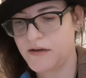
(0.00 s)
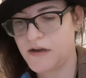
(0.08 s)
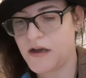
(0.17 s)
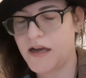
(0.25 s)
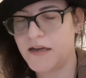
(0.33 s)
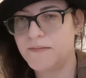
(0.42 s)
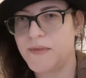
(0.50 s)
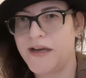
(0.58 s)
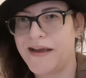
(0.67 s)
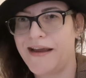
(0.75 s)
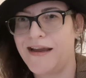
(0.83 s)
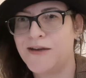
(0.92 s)
I'm
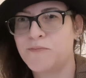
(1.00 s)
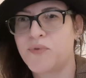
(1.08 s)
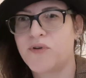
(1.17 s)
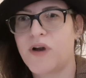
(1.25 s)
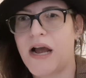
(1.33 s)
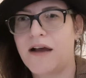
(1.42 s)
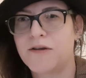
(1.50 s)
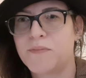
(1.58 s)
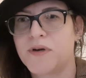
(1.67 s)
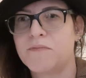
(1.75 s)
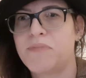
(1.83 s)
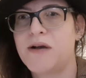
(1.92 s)
a proud
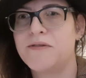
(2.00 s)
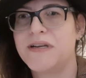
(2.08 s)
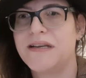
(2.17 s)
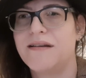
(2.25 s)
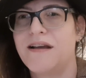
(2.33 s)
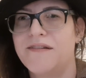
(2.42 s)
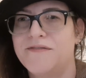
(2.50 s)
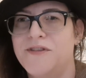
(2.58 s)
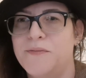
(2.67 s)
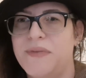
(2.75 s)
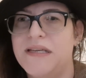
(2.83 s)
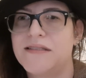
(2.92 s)
proponent of the
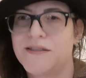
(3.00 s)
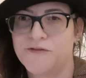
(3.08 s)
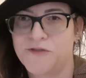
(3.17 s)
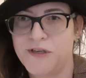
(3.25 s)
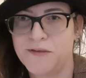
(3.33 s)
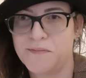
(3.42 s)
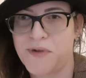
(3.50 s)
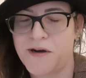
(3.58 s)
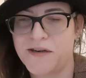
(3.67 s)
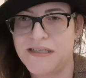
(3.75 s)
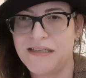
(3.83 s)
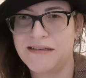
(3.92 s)
Peace and Freedom
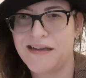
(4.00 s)
Party.